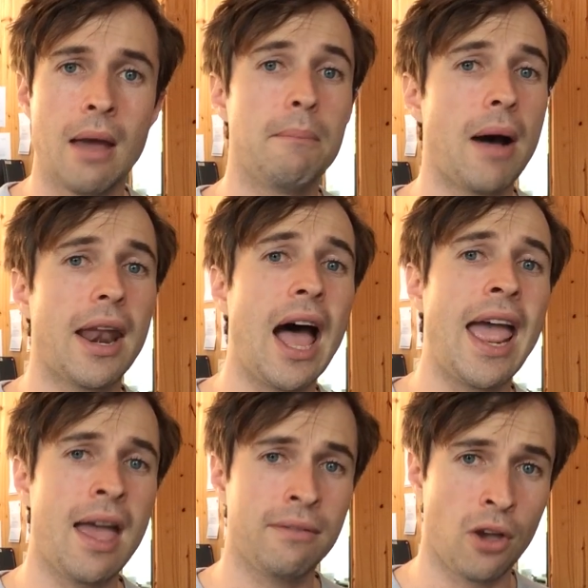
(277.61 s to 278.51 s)
But I
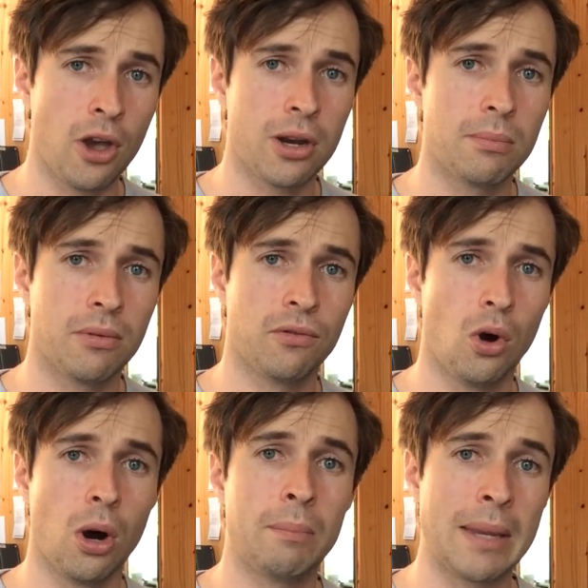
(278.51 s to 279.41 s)
have heard it
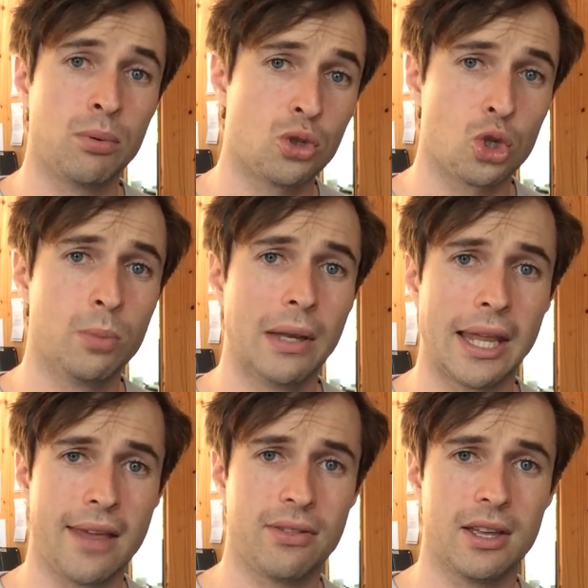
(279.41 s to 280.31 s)
before, people do
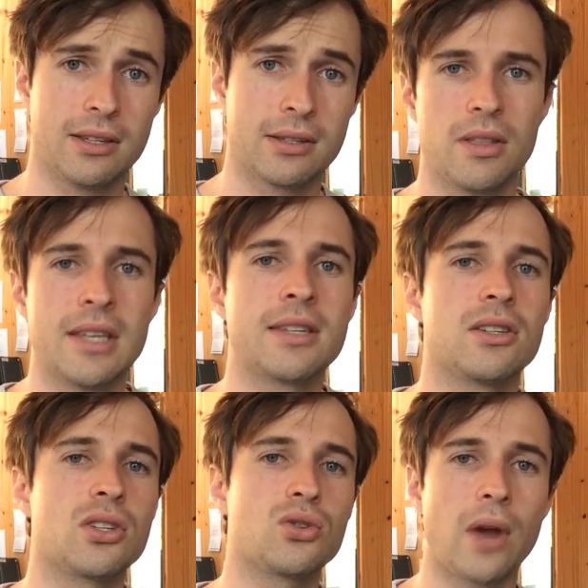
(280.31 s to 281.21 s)
believe this. This
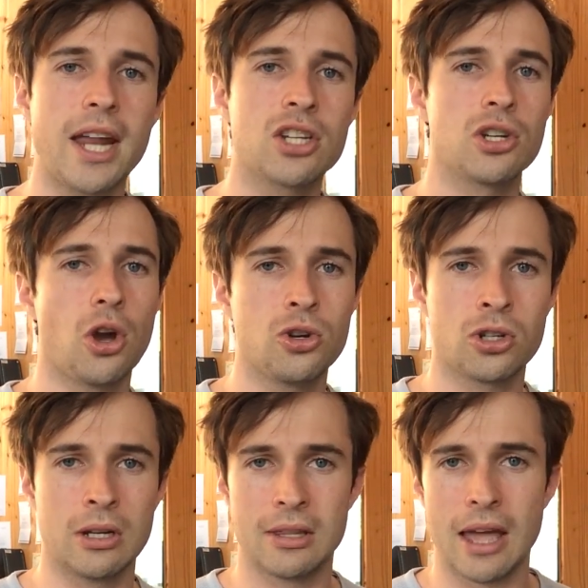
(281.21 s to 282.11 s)
strange
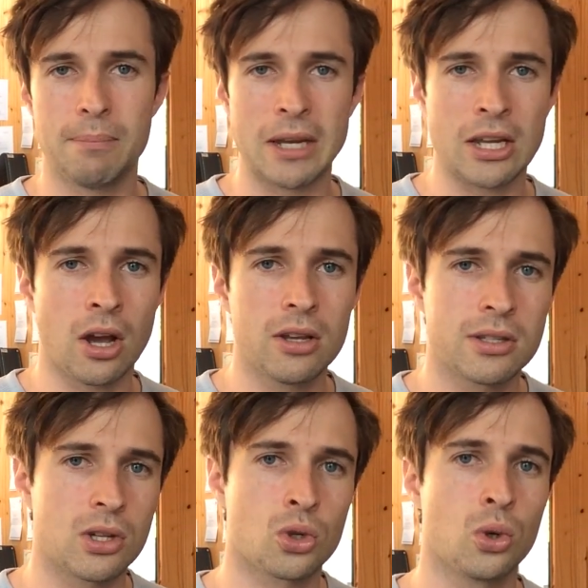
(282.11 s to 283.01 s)
notion that because
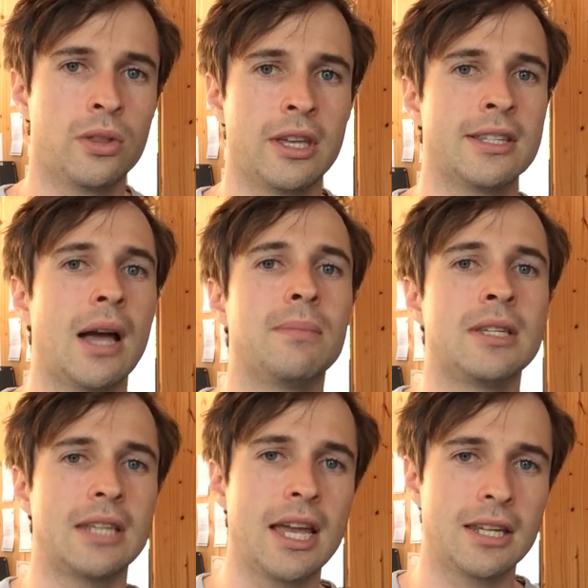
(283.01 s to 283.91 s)
the truth is
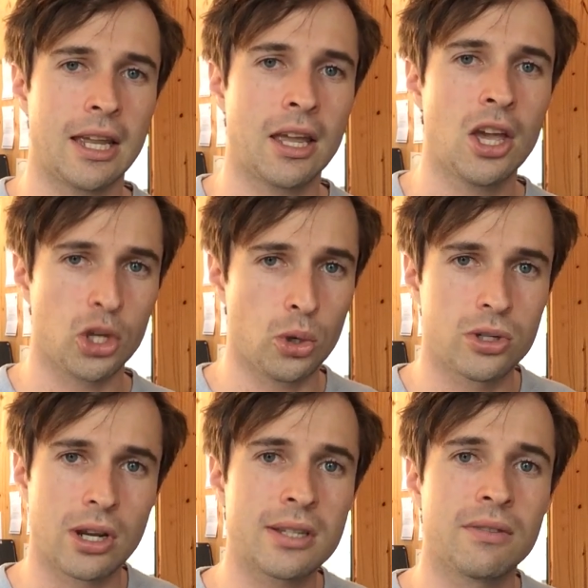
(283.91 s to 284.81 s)
upsetting, you're
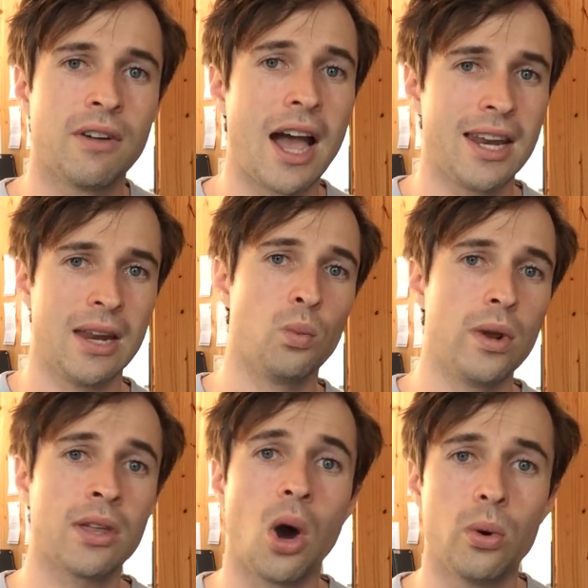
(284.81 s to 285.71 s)
justified in
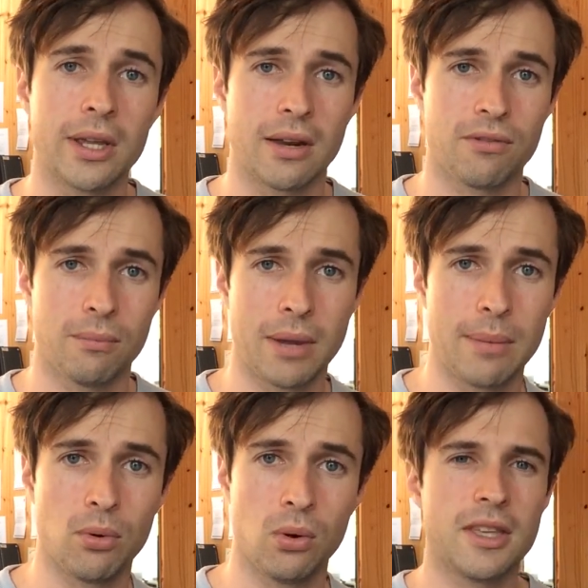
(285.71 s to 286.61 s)
withholding it from
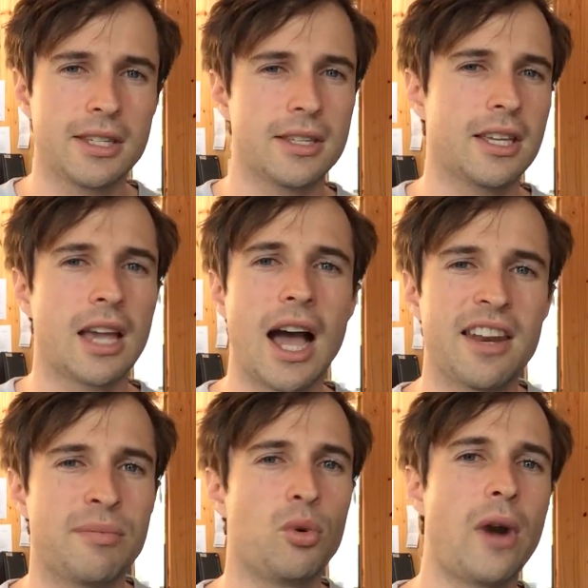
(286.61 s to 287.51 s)
people. This is the kind
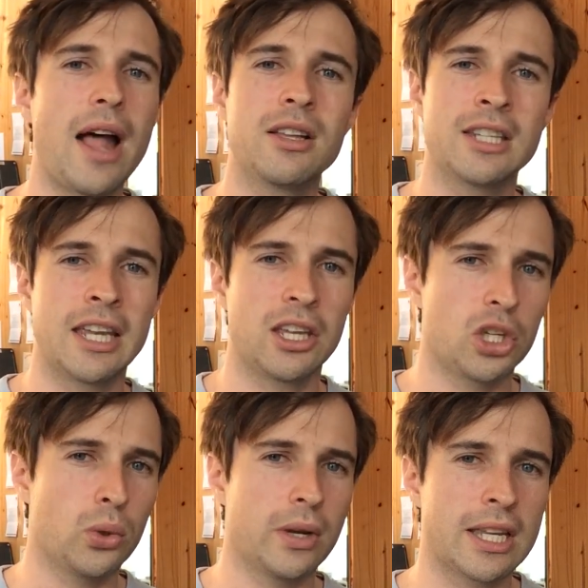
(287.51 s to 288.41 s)
of morality
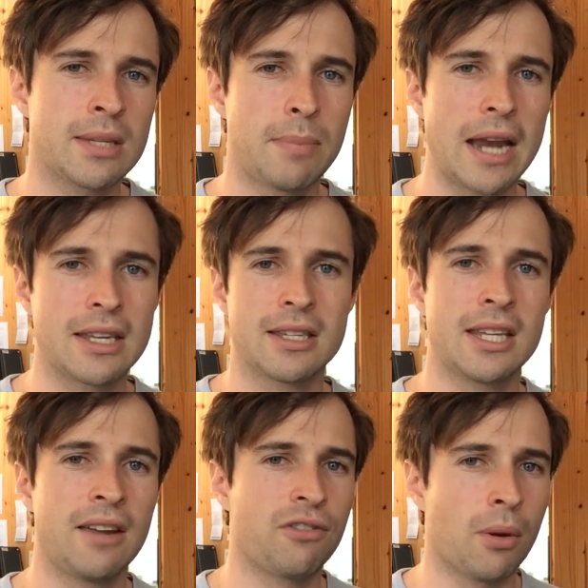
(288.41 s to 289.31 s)
you would expect to
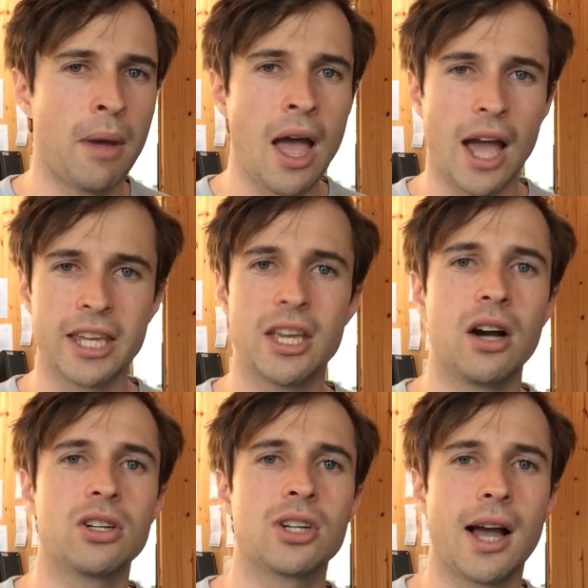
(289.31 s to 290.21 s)
see from a
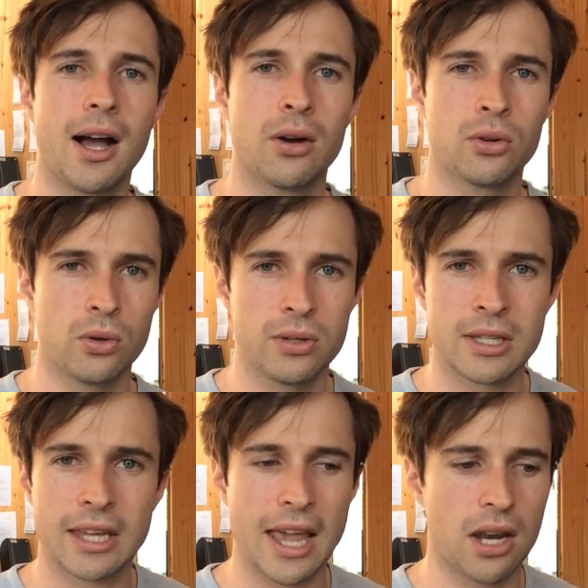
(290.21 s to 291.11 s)
young child who's
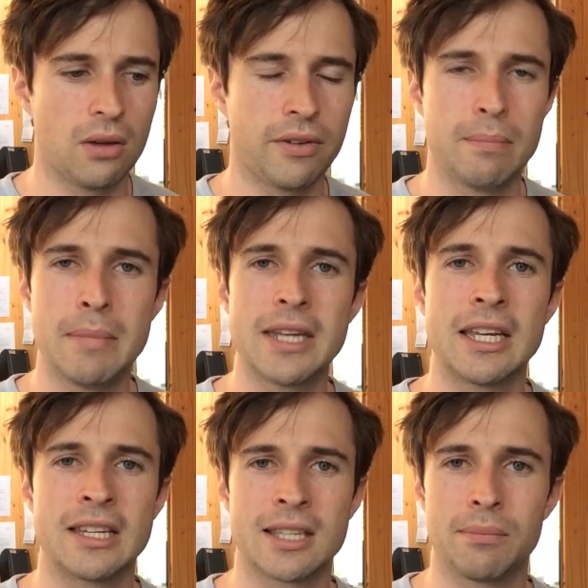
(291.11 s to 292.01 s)
scared of
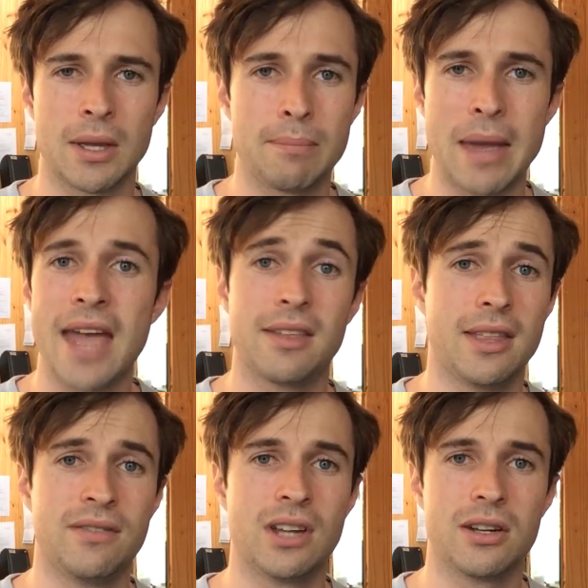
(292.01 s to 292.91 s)
admitting something bad that
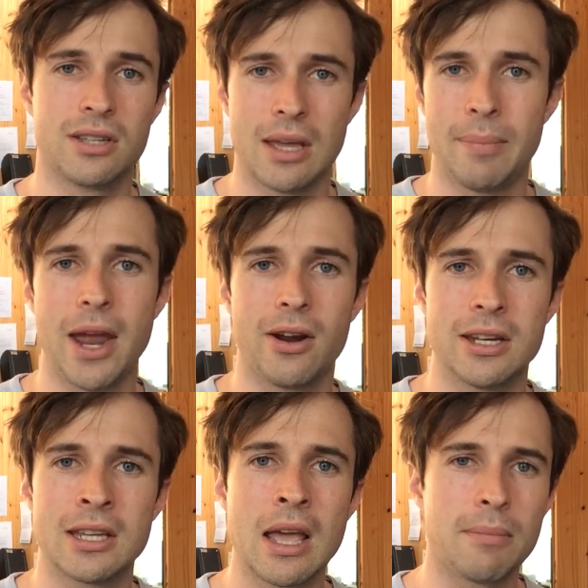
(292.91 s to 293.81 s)
they've done to their
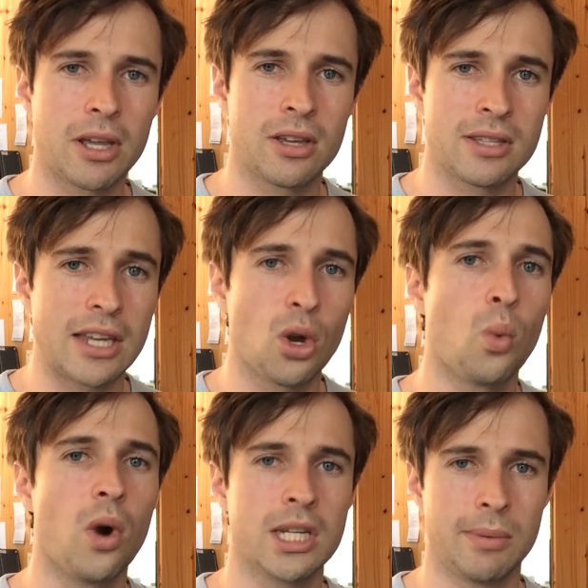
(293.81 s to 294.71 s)
parents because they don't
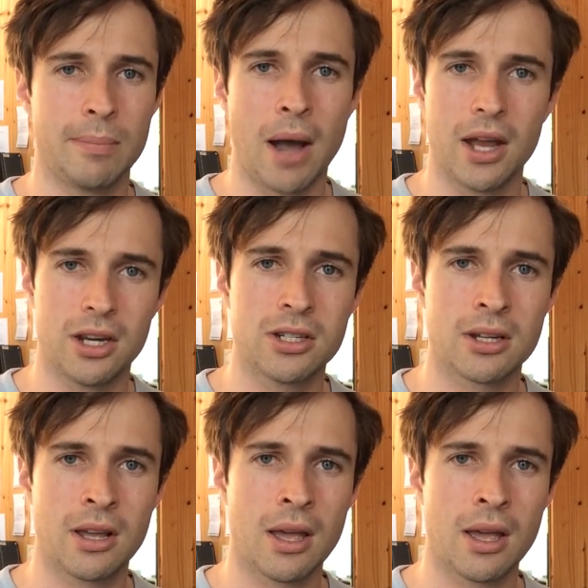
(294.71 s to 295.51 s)
want to be punished.